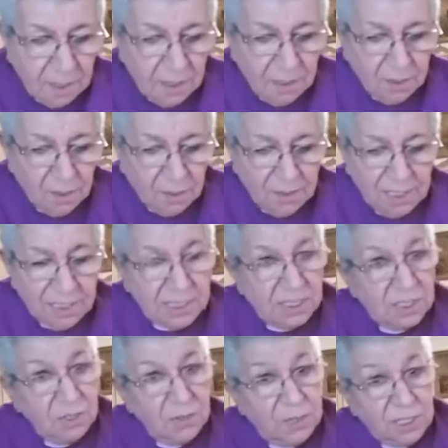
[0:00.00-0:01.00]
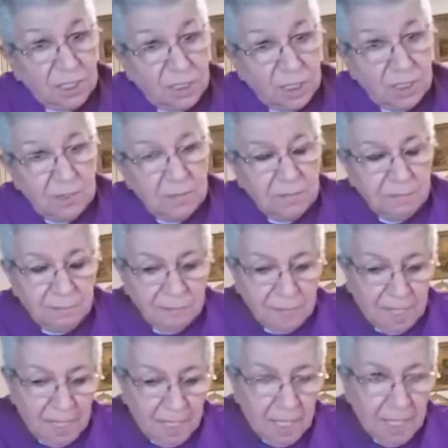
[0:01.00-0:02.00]
And your
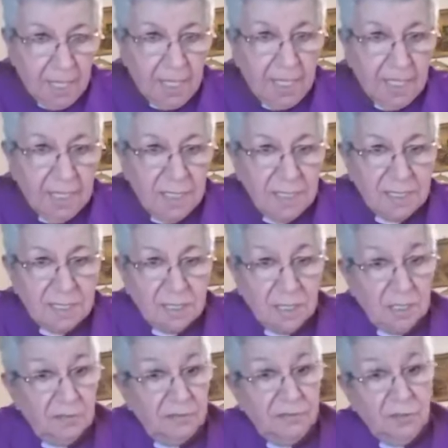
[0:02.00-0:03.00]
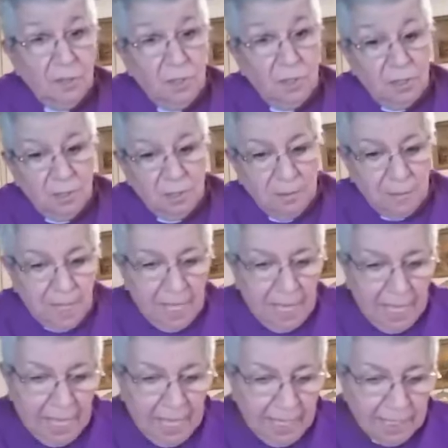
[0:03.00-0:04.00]
intuition is to the
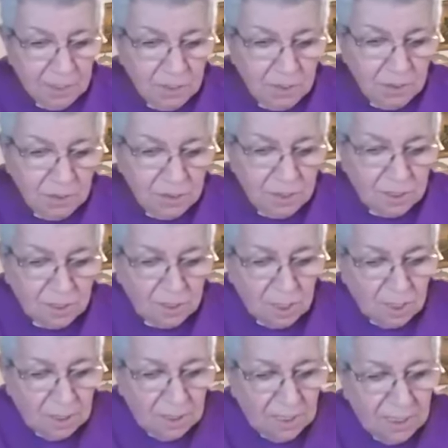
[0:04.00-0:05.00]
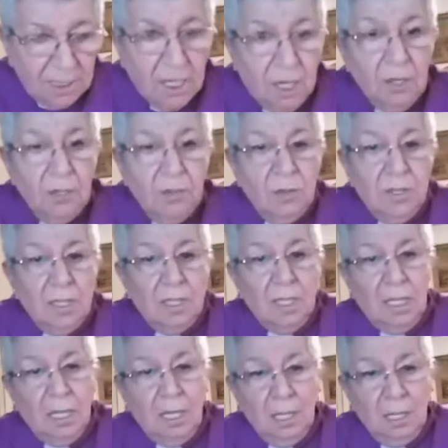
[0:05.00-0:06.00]
fore, and you
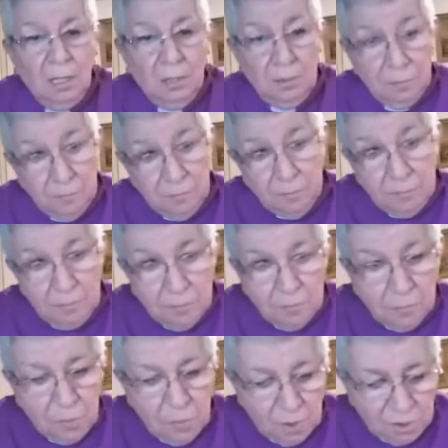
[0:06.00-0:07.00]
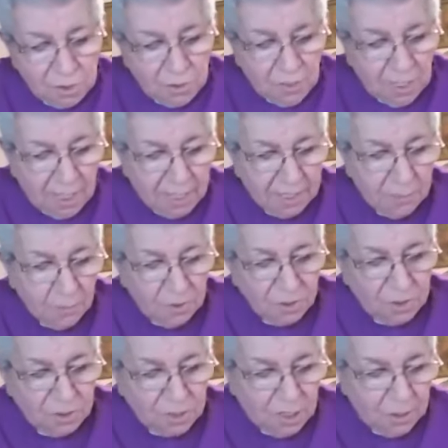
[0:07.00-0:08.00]
certainly know
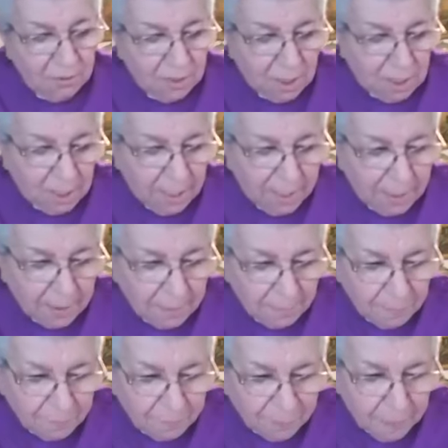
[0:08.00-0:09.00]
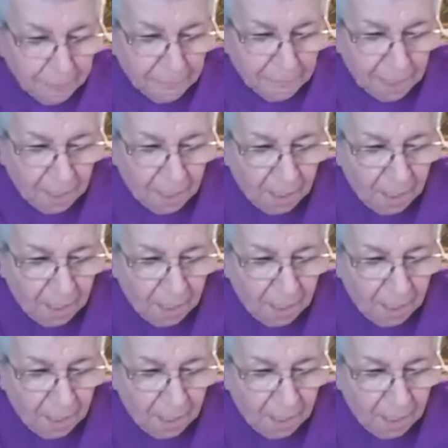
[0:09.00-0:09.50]
what you like and what you don't like.